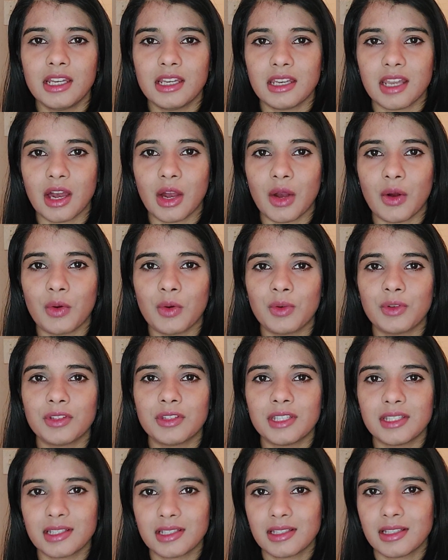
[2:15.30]
Now,
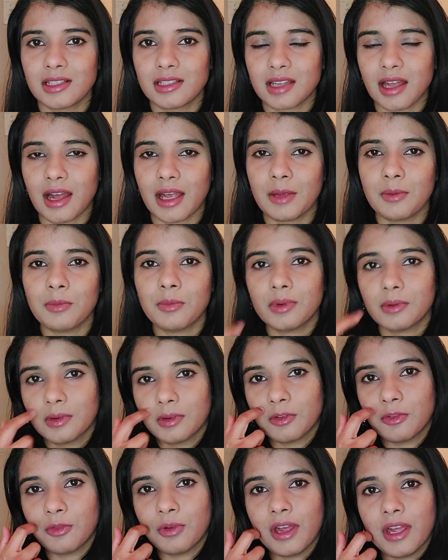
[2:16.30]
this is a time
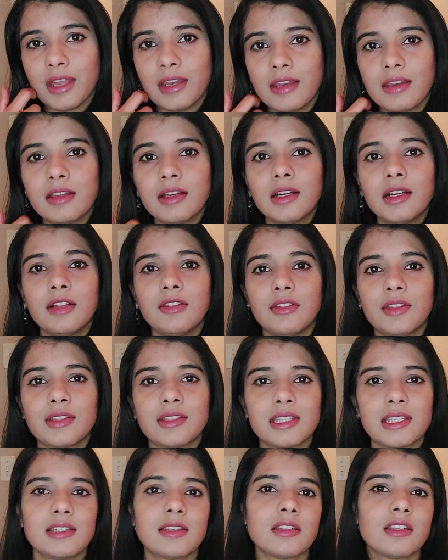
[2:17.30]
when the
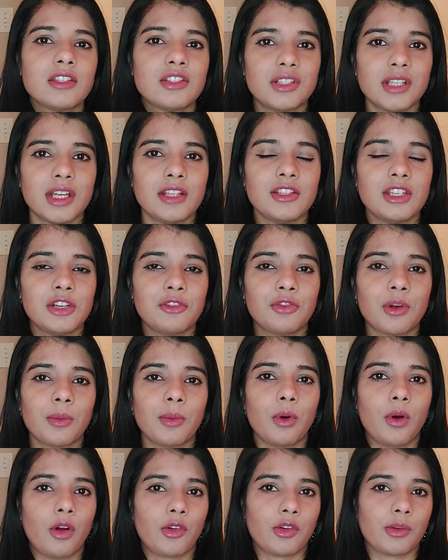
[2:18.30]
season is changing
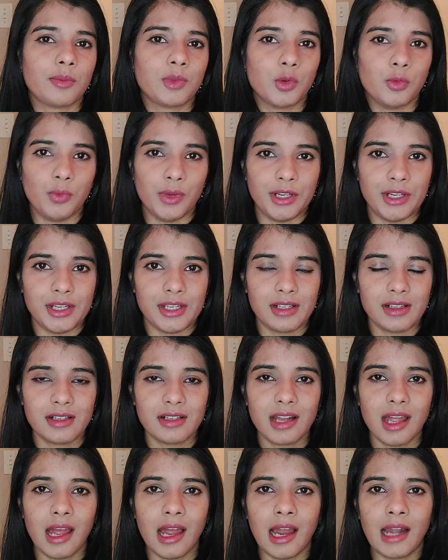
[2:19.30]
from autumn to
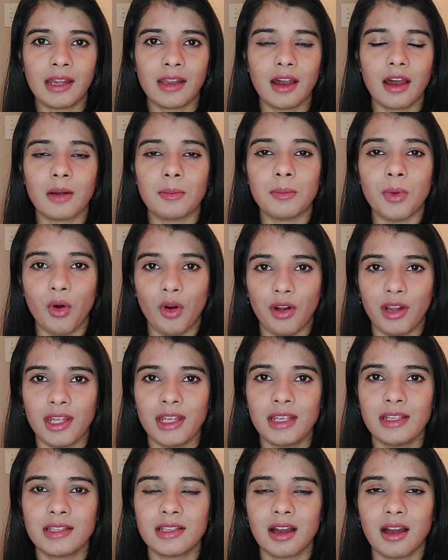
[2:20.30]
winter, and our
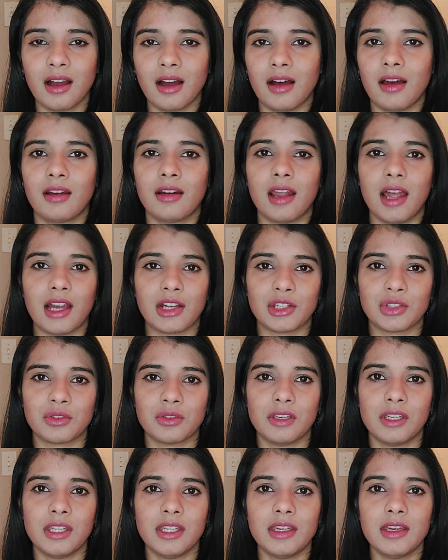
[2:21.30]
bodies are
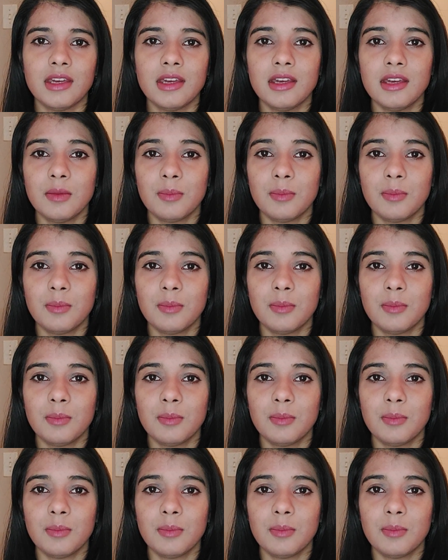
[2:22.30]
actually